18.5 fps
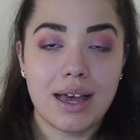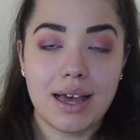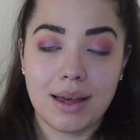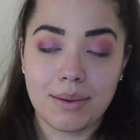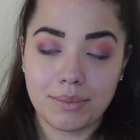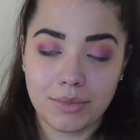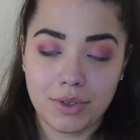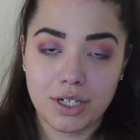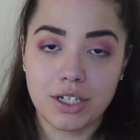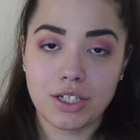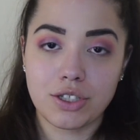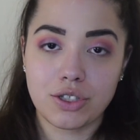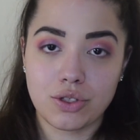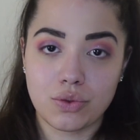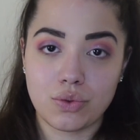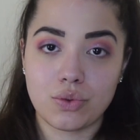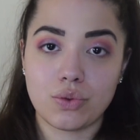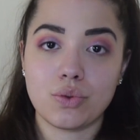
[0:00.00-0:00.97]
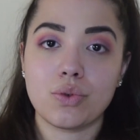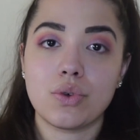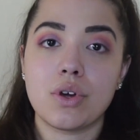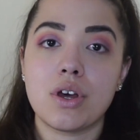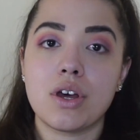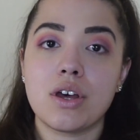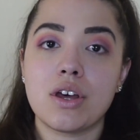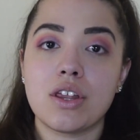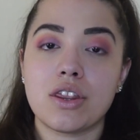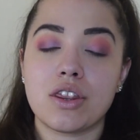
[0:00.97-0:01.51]
I'm gonna do
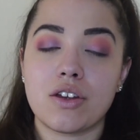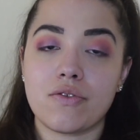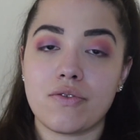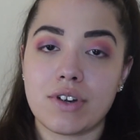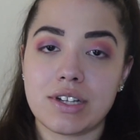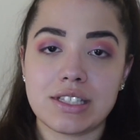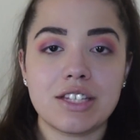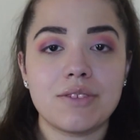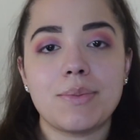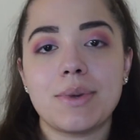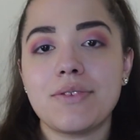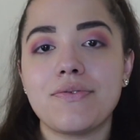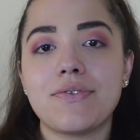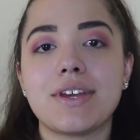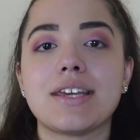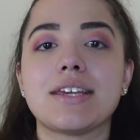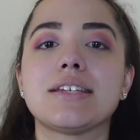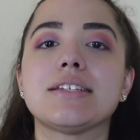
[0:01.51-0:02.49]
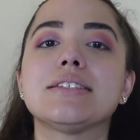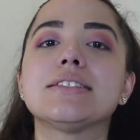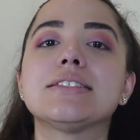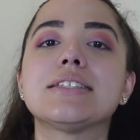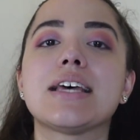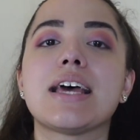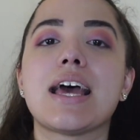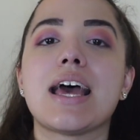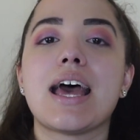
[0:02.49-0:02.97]
the rest of my face